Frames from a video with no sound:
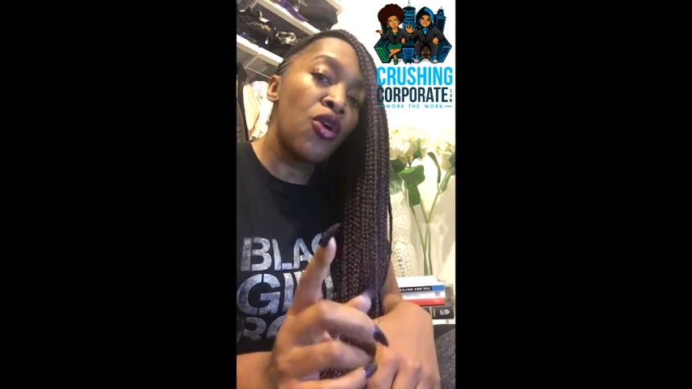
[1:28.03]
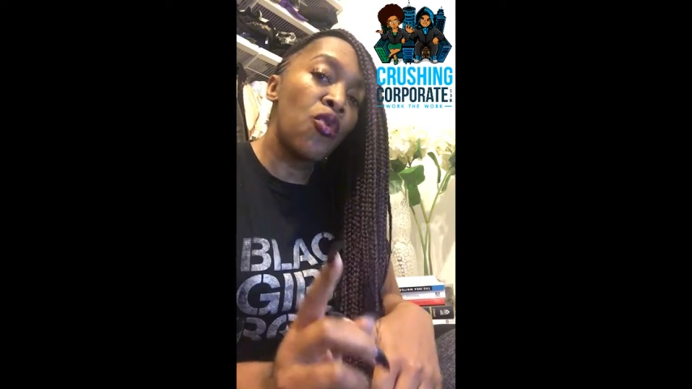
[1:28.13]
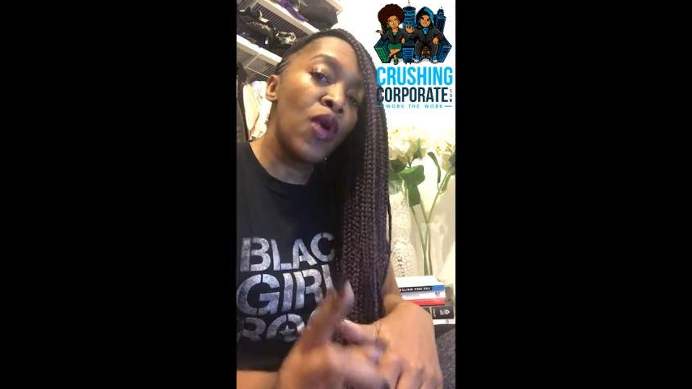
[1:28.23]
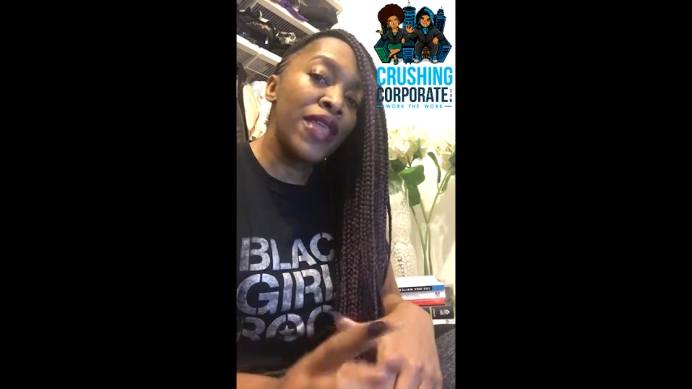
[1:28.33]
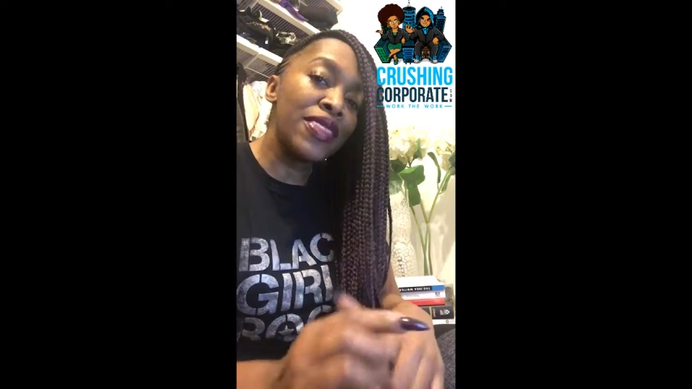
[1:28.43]

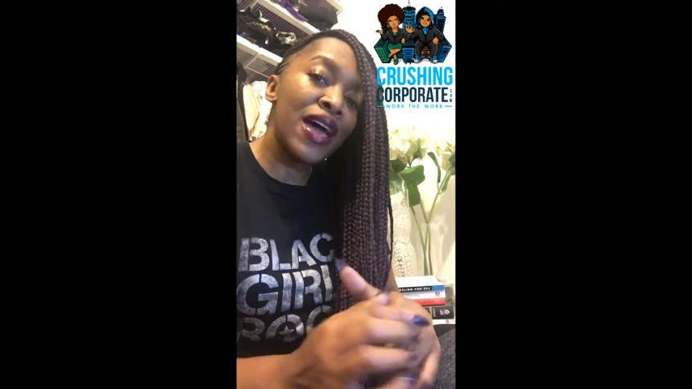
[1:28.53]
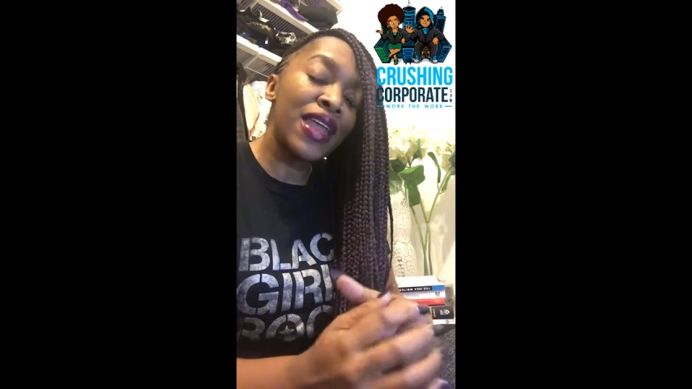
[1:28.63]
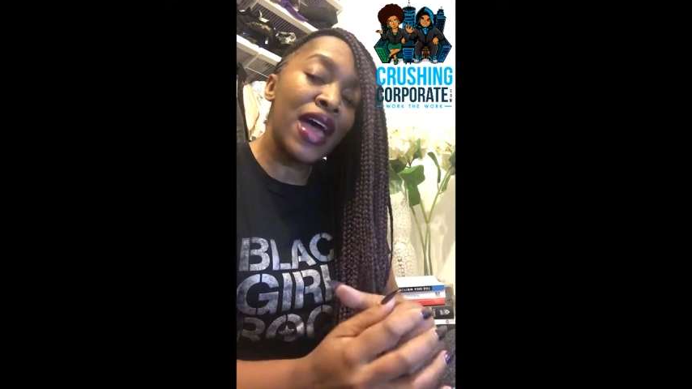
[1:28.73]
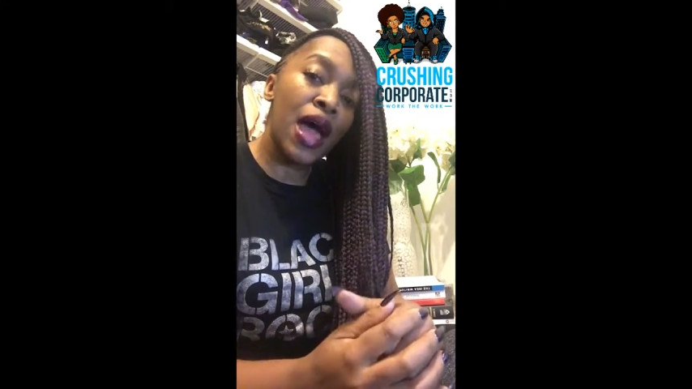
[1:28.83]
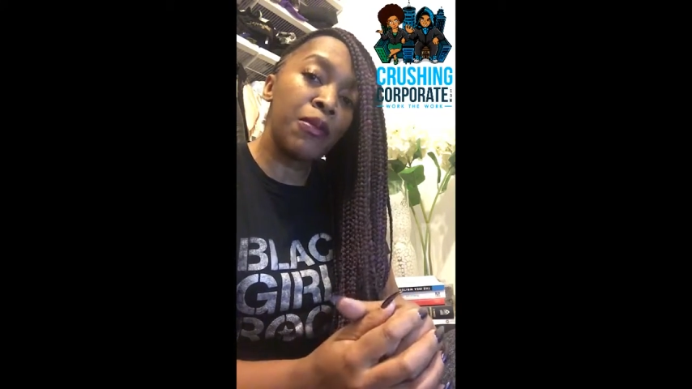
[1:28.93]
When
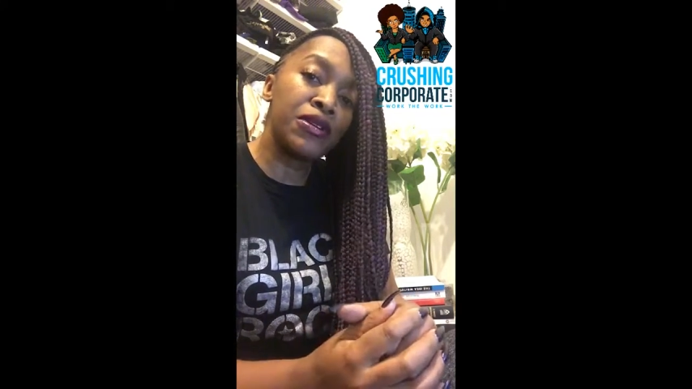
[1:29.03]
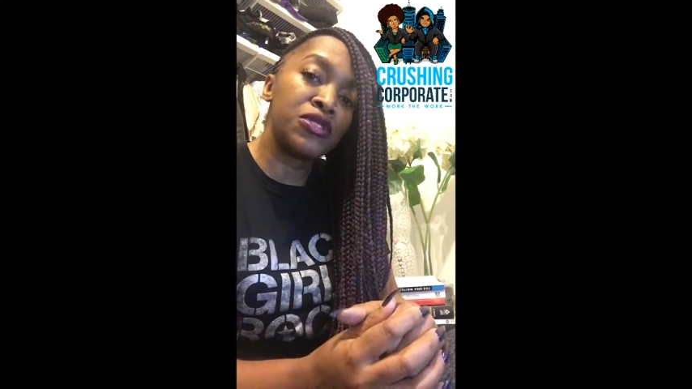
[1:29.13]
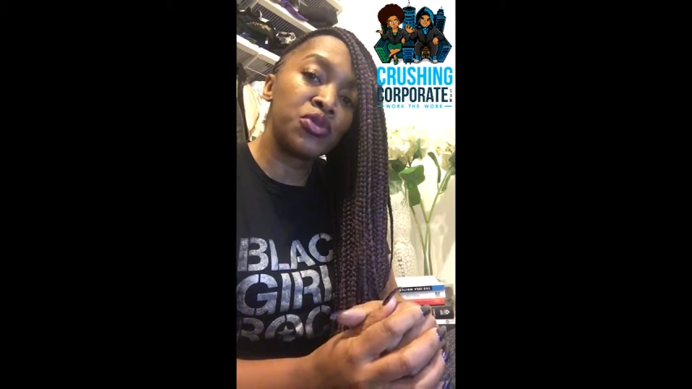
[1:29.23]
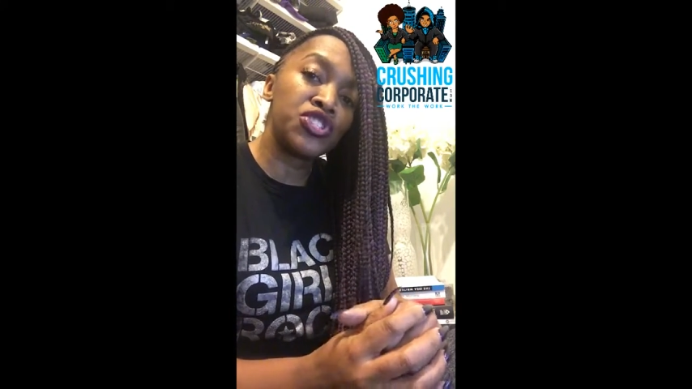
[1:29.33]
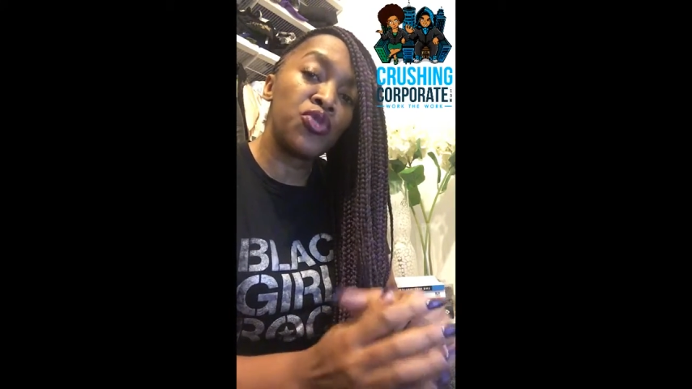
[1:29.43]
that
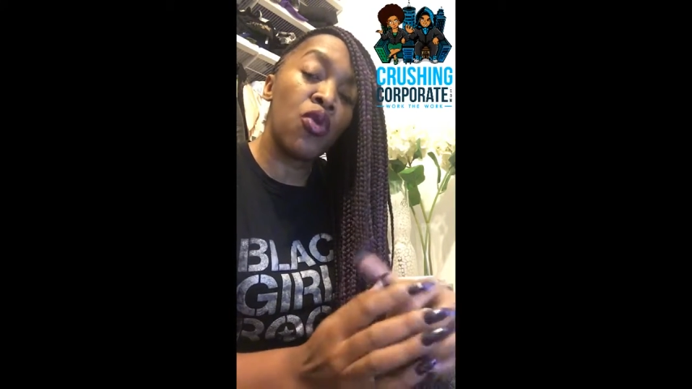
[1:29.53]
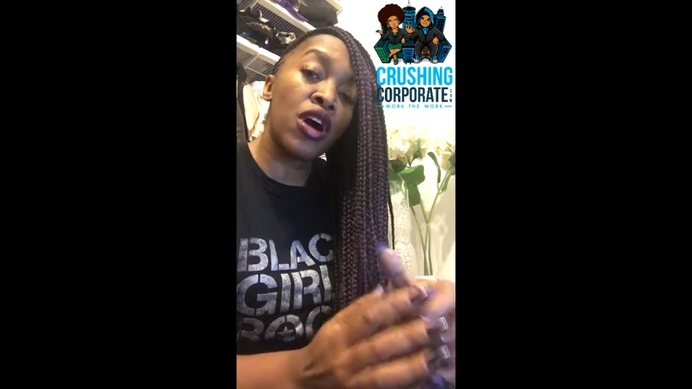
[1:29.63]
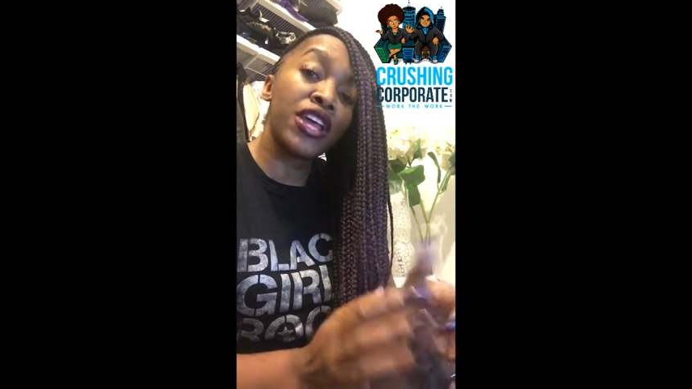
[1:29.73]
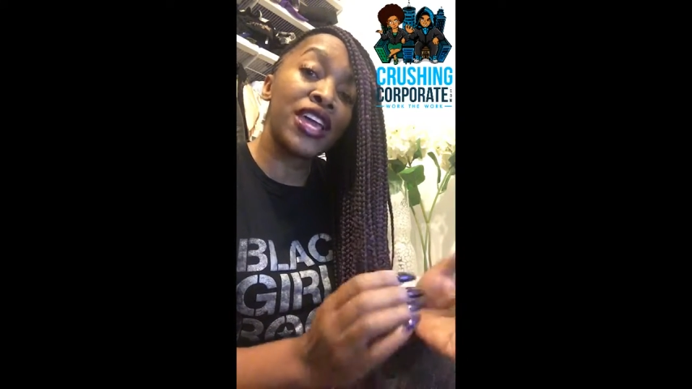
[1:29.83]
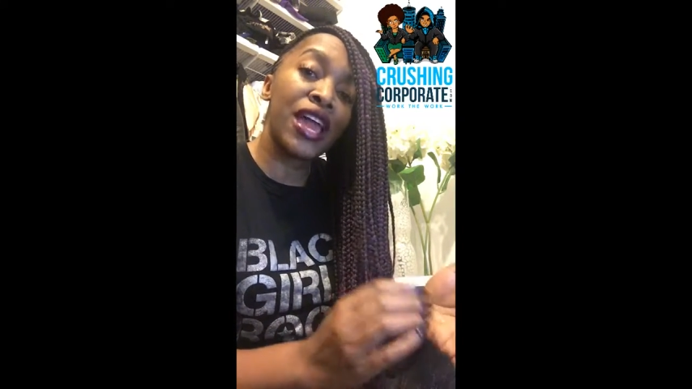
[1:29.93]
happens, what you
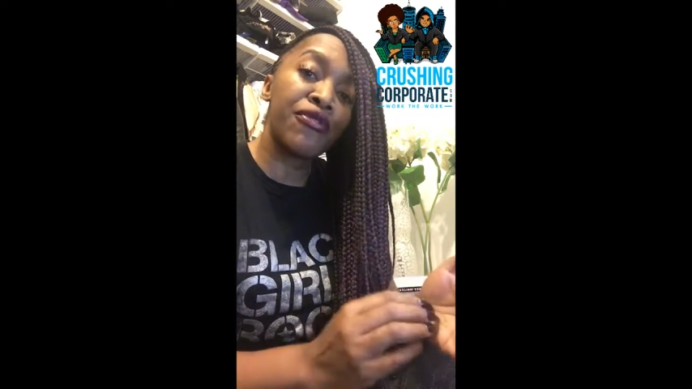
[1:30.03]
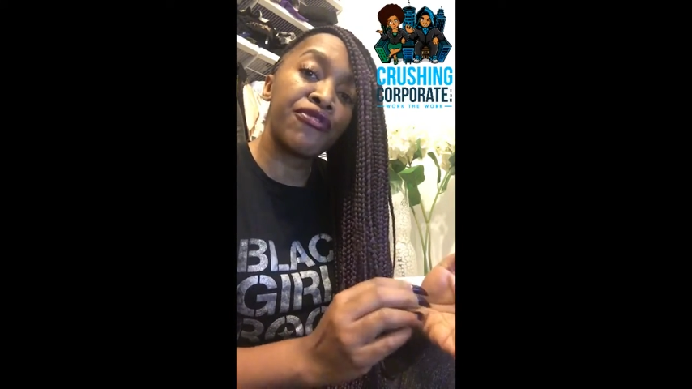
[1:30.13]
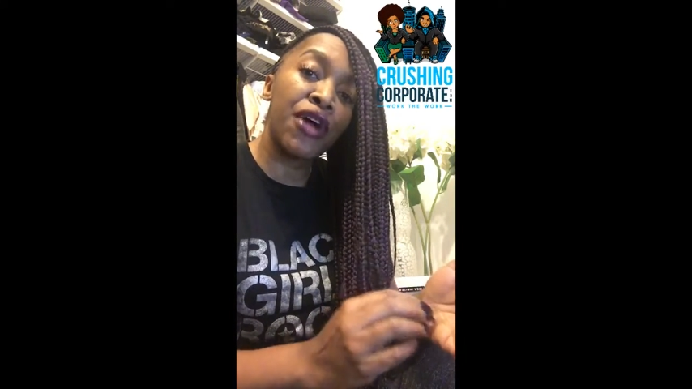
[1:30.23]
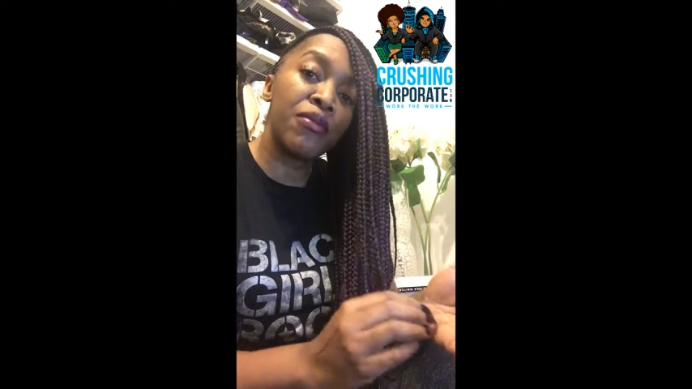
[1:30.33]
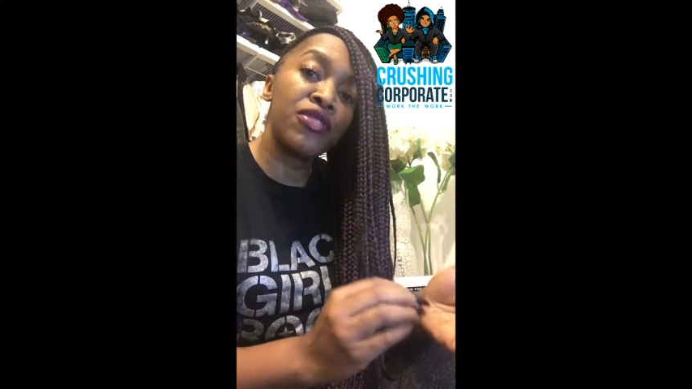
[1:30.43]
want to get
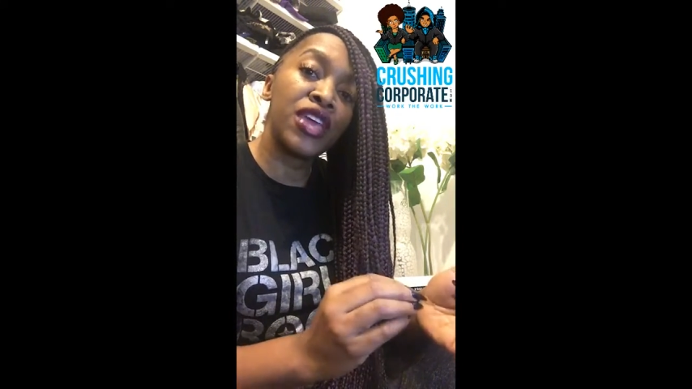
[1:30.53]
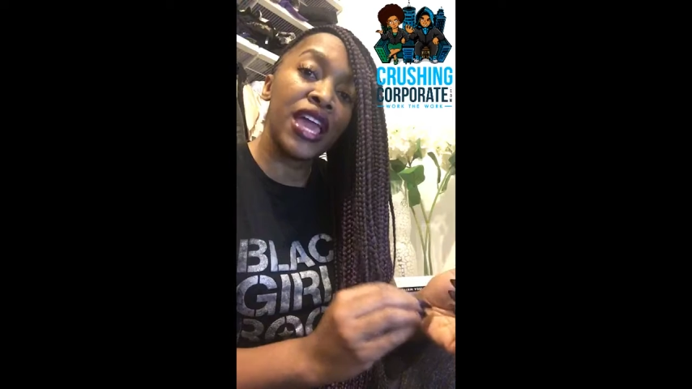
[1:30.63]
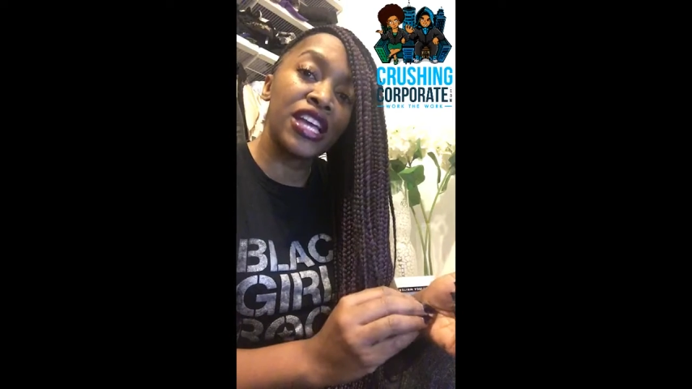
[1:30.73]
from the